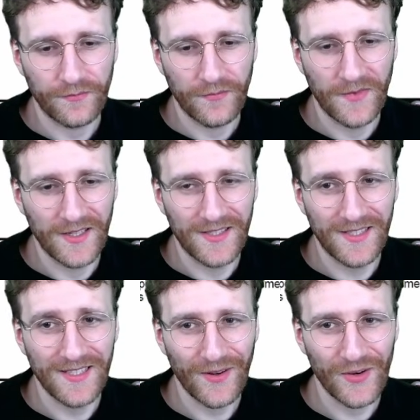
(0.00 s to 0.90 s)
Is
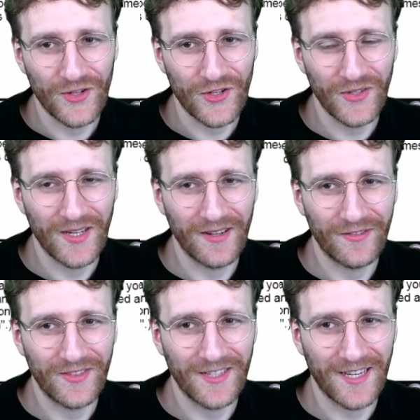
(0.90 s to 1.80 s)
this how I should
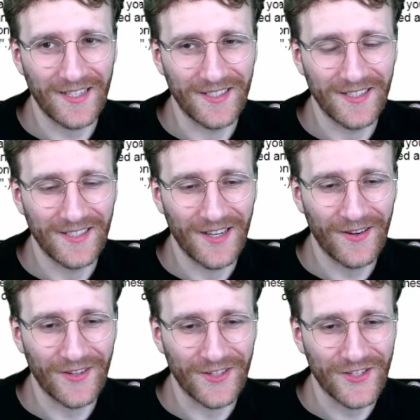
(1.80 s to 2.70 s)
have done it?
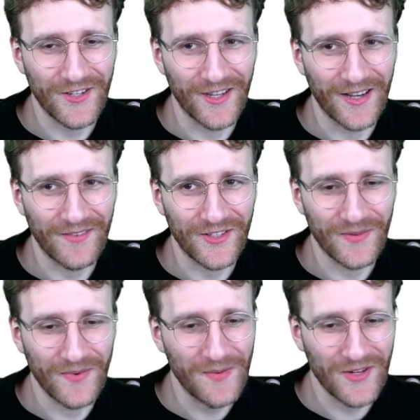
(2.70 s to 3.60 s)
I'm not sure.
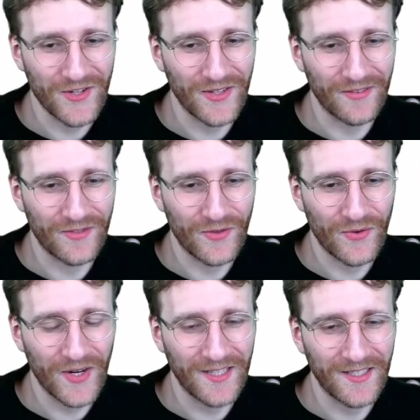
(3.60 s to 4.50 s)
Maybe I should have
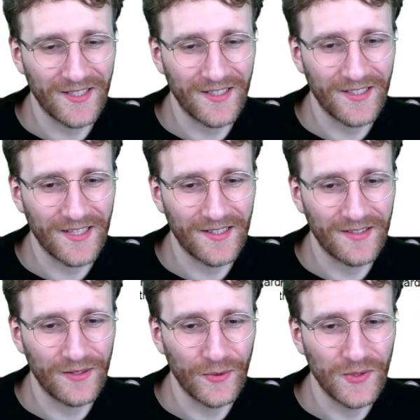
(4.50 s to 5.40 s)
traded in and then
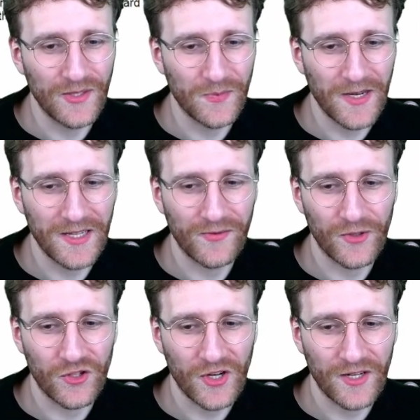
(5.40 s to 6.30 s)
used the space for
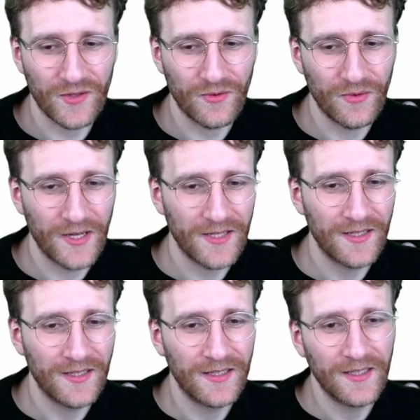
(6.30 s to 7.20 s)
a Giant Trunate.
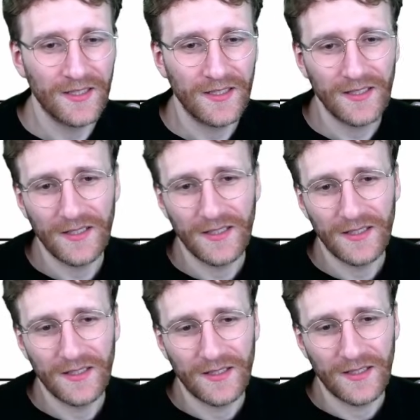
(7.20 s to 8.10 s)

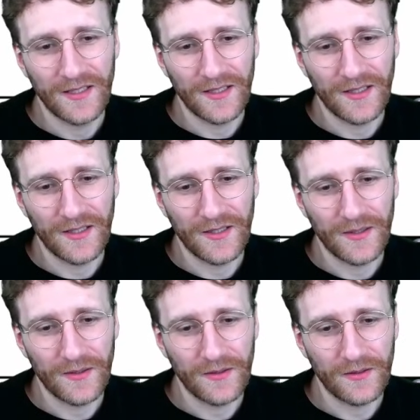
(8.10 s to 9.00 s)

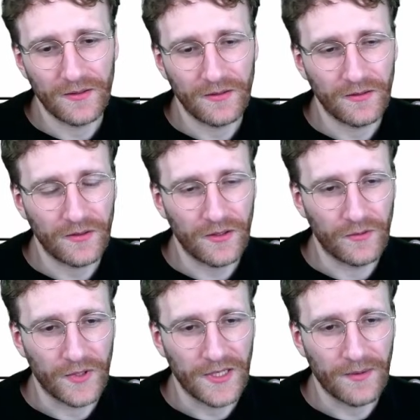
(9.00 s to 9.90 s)
I don't know
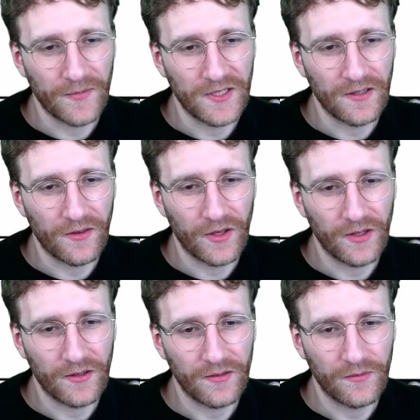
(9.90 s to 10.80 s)
what happened here. I think
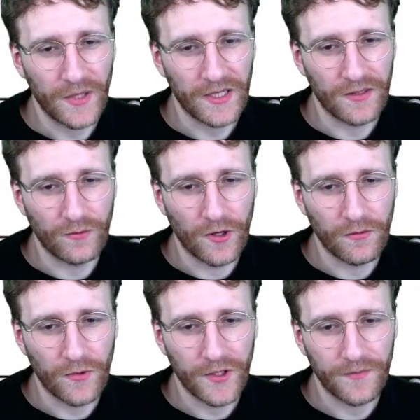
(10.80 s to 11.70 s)
I picked the wrong
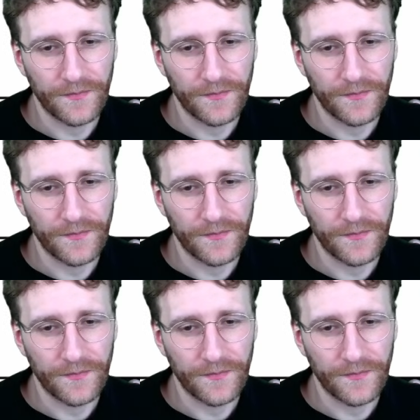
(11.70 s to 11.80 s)
one.